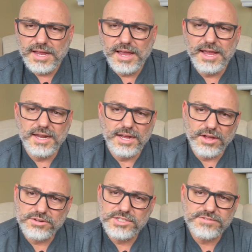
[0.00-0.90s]
and
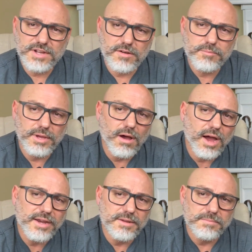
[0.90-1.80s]
others have come
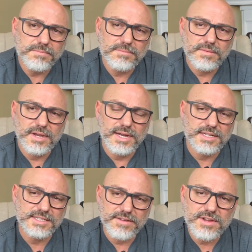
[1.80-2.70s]
behind him. And
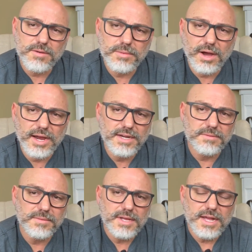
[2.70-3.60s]
as they've come behind
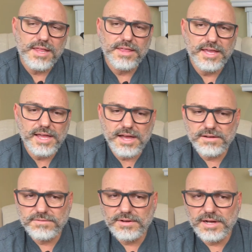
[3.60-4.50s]
him, they
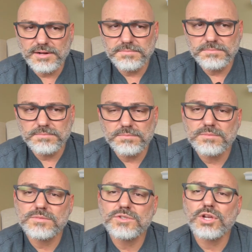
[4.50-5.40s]
have
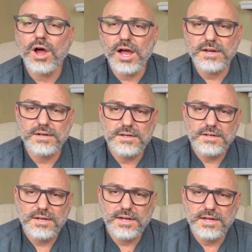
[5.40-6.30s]
taught
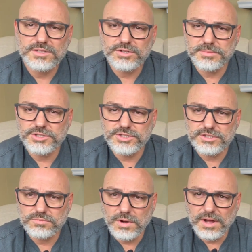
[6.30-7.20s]
scriptures
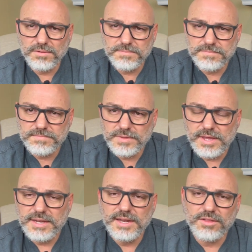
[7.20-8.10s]
as well.
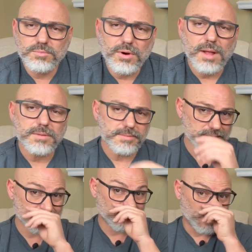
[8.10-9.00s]
Now, the problem
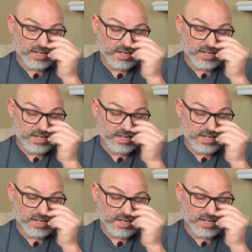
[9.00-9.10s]
isn't